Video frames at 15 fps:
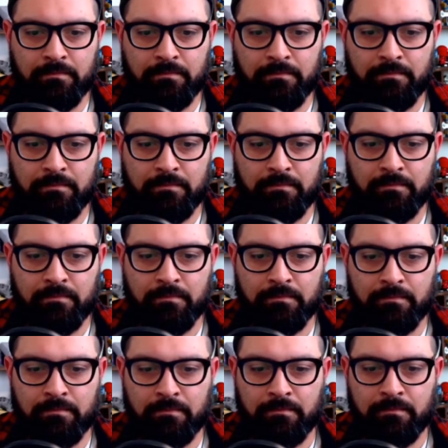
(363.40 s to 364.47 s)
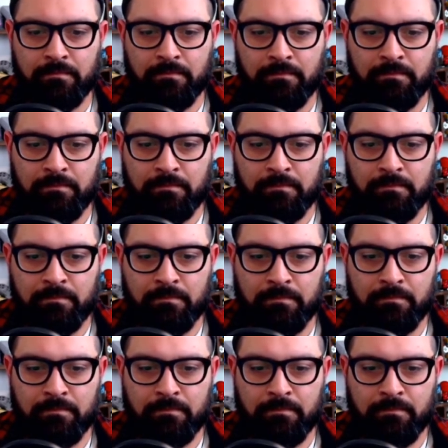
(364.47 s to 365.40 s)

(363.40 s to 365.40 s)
No words are spoken by the person on screen.